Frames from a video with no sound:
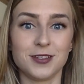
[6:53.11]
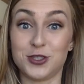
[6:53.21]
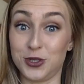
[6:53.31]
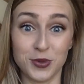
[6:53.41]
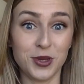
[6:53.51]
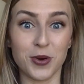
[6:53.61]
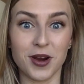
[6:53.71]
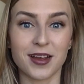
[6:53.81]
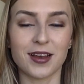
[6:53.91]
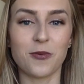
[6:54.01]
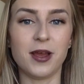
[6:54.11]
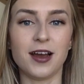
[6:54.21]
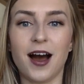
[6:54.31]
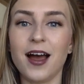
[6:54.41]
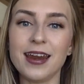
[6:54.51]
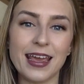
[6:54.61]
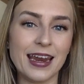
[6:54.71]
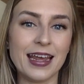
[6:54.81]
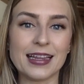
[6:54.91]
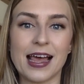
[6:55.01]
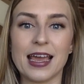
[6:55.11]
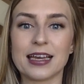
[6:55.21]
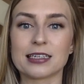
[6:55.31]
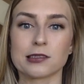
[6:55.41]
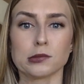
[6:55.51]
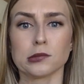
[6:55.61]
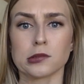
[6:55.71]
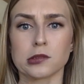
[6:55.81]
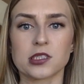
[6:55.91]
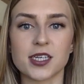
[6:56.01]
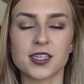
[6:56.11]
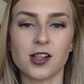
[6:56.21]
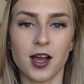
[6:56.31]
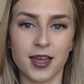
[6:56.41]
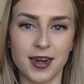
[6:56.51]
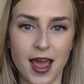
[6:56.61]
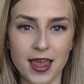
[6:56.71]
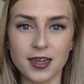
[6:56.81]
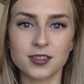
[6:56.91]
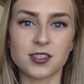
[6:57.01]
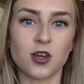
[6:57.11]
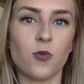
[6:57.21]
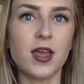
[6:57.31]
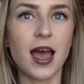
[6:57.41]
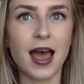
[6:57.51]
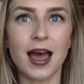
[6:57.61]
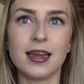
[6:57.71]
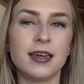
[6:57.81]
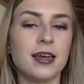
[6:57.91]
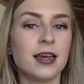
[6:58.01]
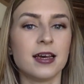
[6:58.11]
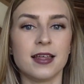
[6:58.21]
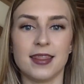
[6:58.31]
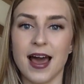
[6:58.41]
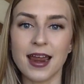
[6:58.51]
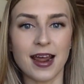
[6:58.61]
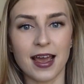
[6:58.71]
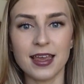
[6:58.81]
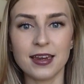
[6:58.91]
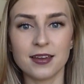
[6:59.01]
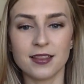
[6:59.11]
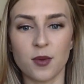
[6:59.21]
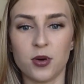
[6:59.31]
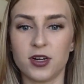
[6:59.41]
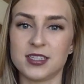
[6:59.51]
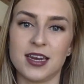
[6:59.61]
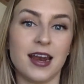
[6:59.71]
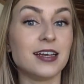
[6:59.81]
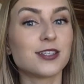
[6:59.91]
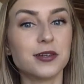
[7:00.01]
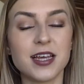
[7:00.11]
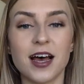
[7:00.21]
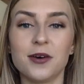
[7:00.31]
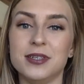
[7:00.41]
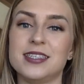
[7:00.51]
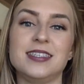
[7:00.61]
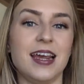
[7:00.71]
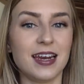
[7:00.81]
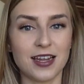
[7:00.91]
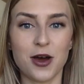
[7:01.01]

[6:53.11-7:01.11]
to New York. We got in at like 6 o'clock at night. So we had that night, they put us in a nice hotel. We stayed in the